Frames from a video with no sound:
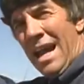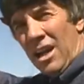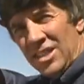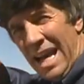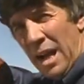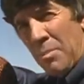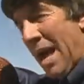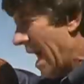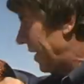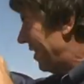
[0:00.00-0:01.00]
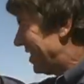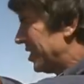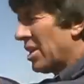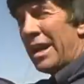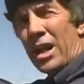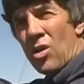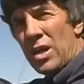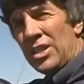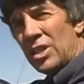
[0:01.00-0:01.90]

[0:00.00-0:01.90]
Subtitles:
our saddle pad, this is going to increase.